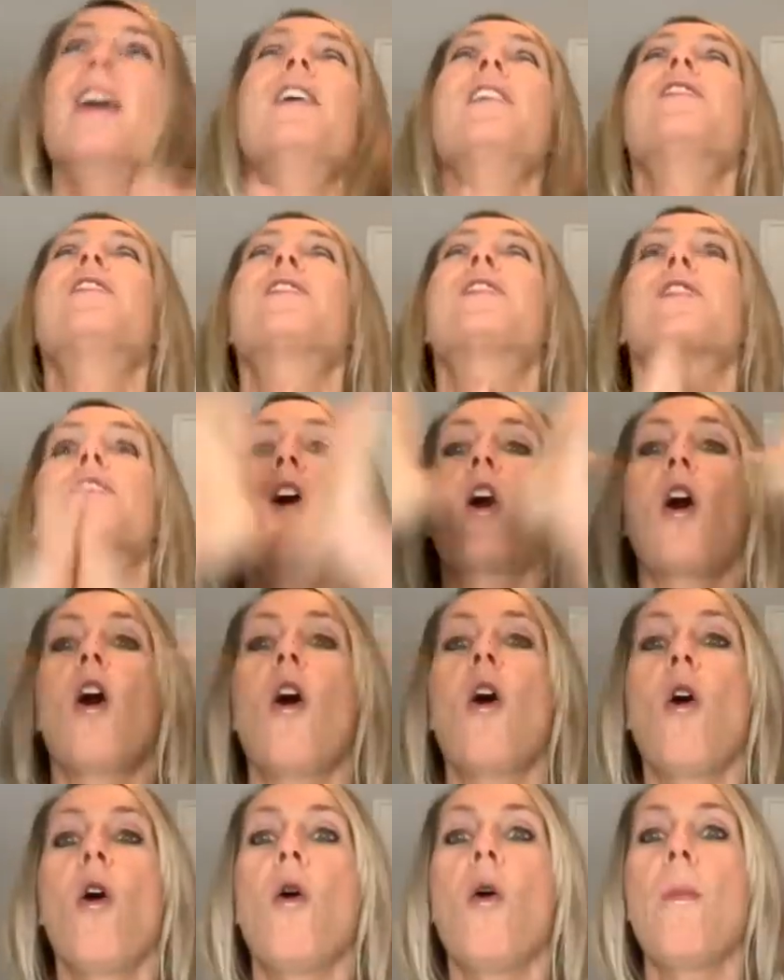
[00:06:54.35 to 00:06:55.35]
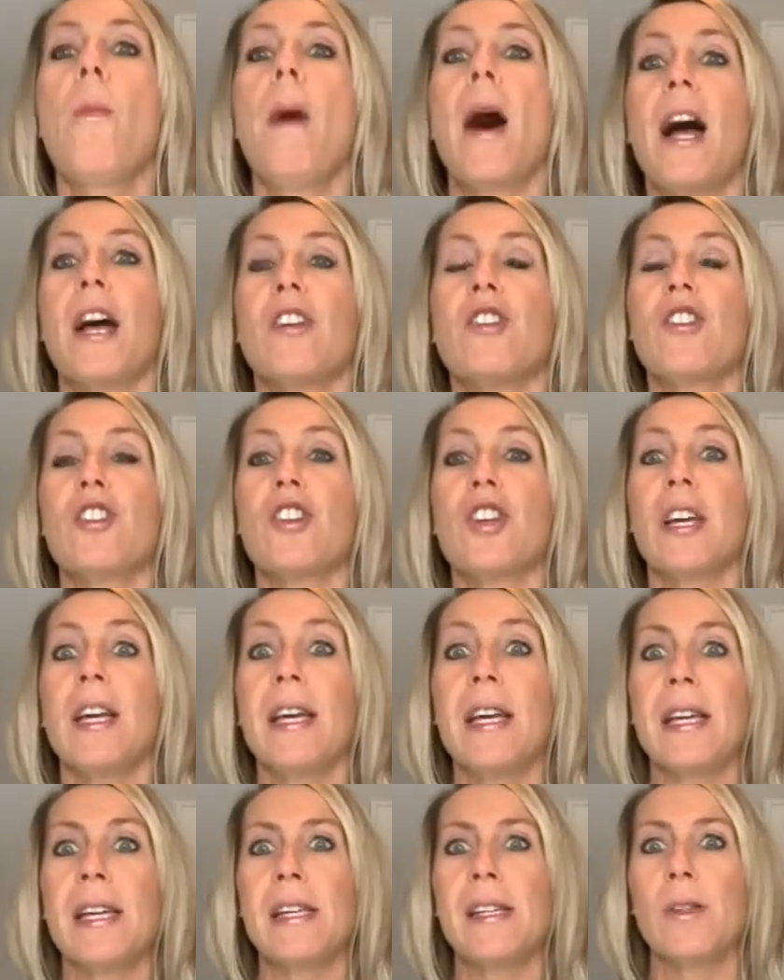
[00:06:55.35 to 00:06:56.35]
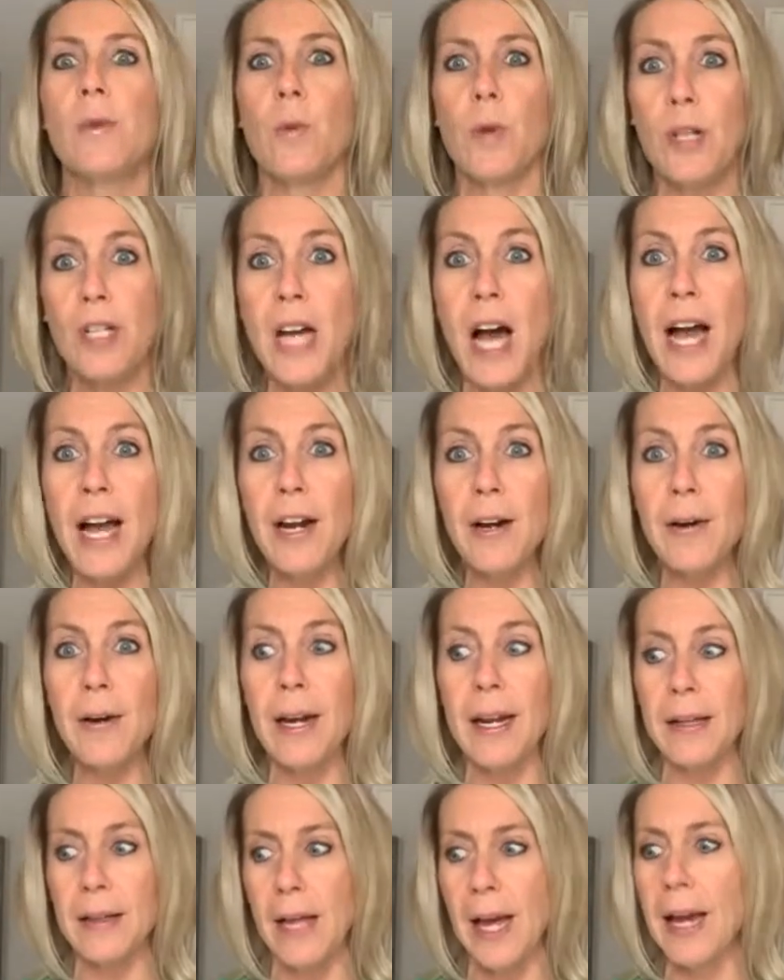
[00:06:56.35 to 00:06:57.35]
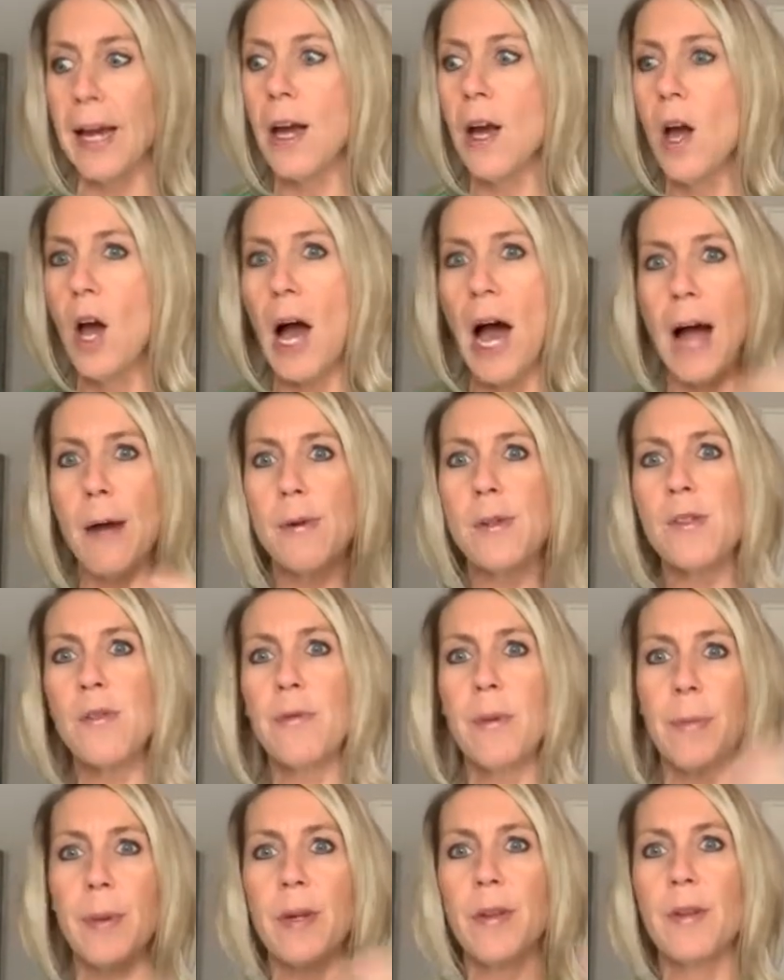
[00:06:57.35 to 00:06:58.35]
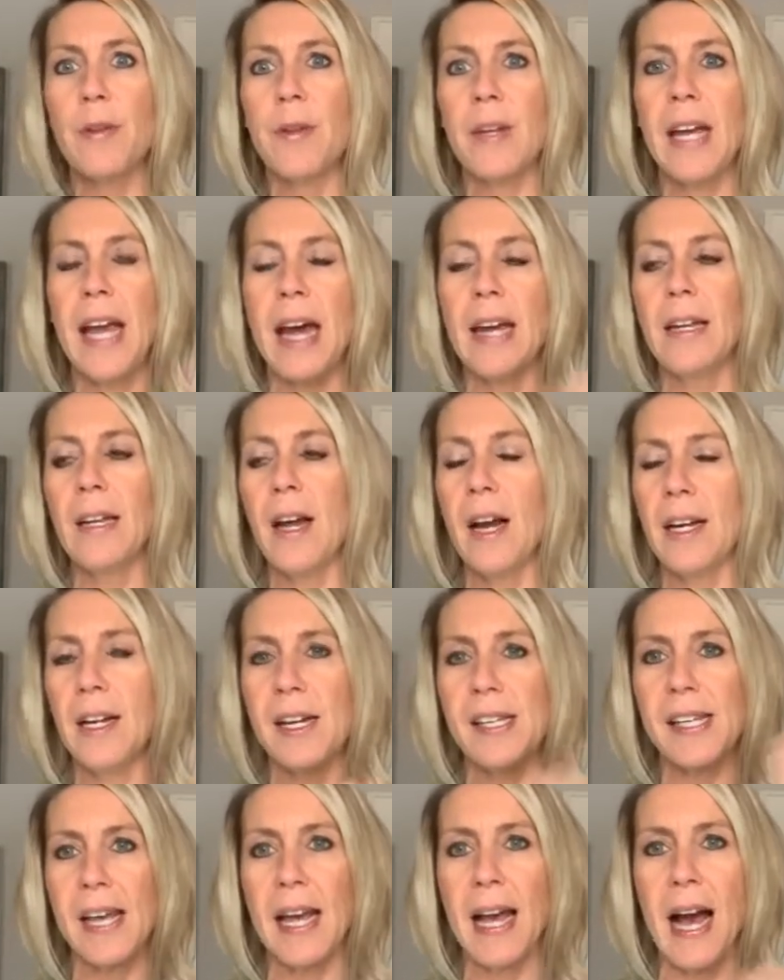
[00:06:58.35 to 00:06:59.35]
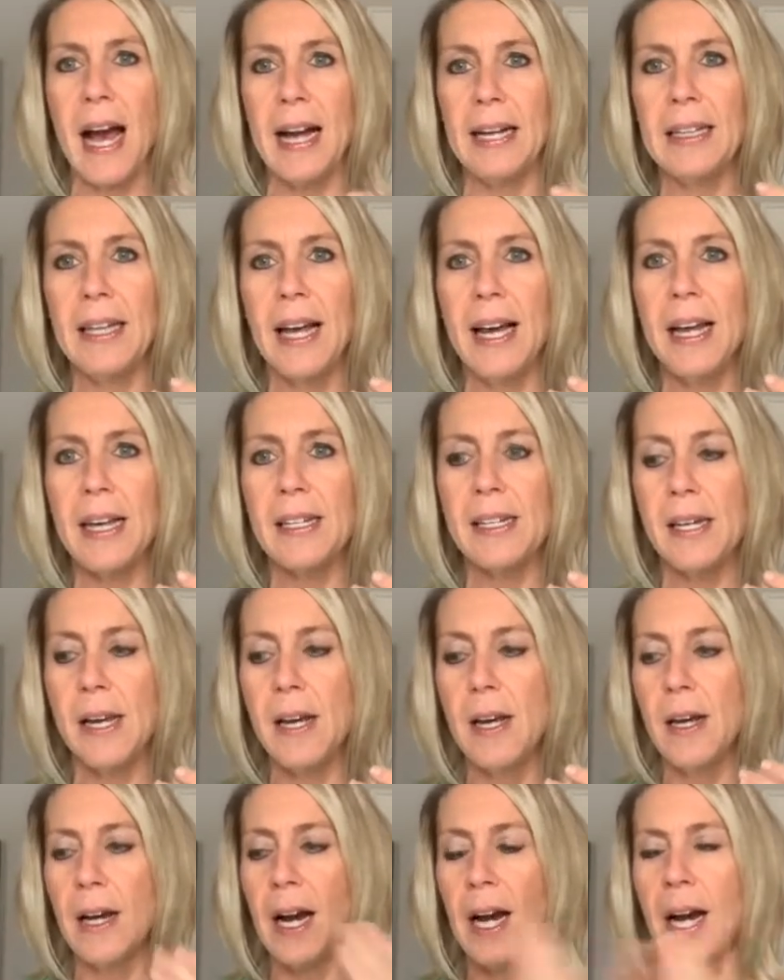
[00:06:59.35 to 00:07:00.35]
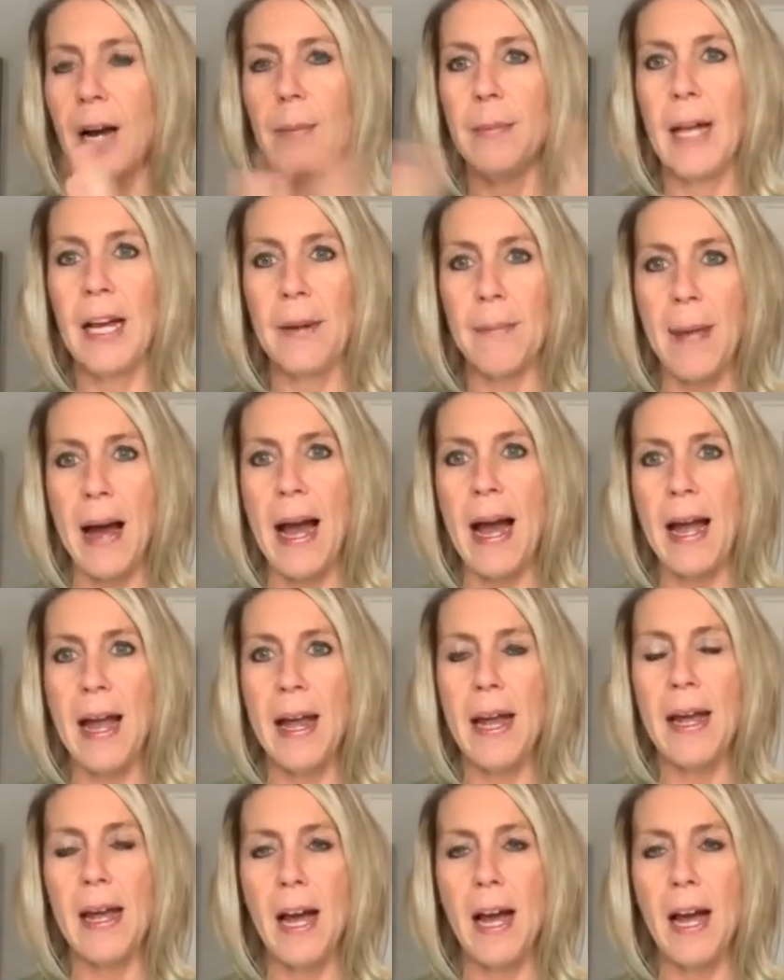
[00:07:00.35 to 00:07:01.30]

So much is retiring. Like, I was flipping through the catalog because I highlight, um, like, my,